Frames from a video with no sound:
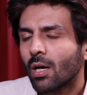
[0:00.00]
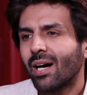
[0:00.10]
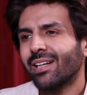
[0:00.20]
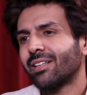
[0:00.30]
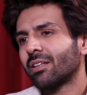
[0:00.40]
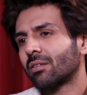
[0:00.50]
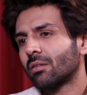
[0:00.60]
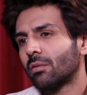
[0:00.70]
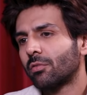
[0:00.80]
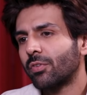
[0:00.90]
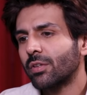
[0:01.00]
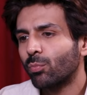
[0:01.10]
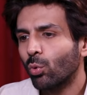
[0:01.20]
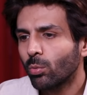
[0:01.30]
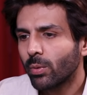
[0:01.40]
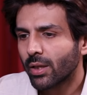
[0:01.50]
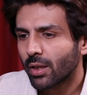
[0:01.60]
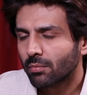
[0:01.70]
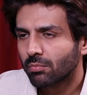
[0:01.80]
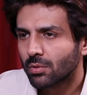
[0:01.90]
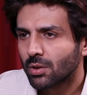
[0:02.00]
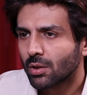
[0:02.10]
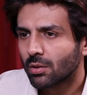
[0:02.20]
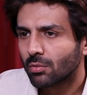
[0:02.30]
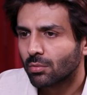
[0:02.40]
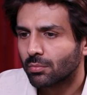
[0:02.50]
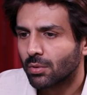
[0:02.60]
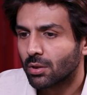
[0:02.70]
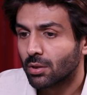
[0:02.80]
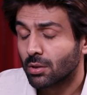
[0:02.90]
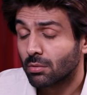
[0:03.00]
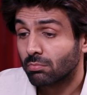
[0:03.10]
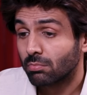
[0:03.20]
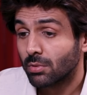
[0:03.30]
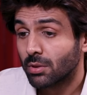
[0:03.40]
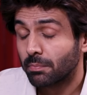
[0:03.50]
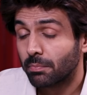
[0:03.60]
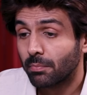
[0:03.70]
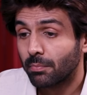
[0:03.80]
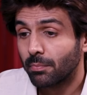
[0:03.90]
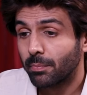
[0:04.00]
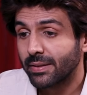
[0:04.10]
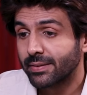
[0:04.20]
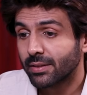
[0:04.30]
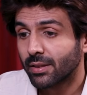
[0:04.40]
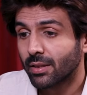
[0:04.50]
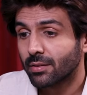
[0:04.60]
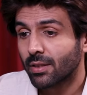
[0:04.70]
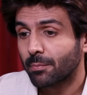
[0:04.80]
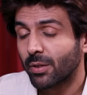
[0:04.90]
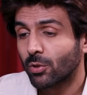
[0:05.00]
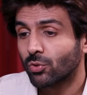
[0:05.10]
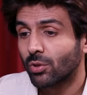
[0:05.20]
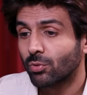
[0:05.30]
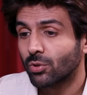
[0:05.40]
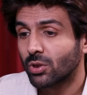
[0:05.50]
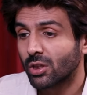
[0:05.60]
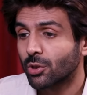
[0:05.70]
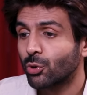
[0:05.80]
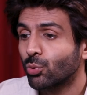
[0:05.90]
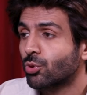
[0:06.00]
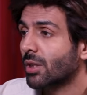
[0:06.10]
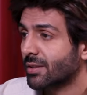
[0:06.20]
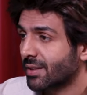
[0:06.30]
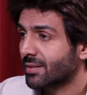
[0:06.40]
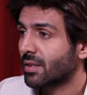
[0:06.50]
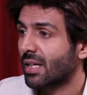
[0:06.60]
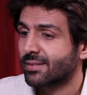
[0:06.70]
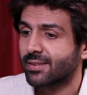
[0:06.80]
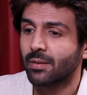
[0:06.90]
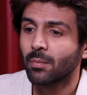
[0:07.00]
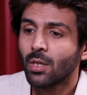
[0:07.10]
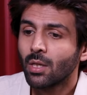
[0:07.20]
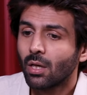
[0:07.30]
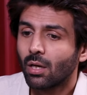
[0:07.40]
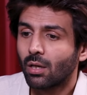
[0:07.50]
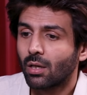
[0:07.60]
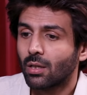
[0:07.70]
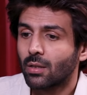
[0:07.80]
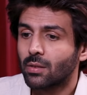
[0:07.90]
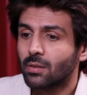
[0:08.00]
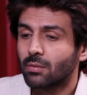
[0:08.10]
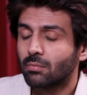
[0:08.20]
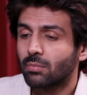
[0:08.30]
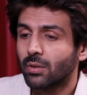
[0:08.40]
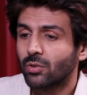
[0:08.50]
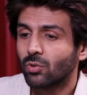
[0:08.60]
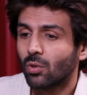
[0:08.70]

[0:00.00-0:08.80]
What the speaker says: I think with Bhool Bhulaiyaa, the basic thing is that because it was such a huge success last time, it's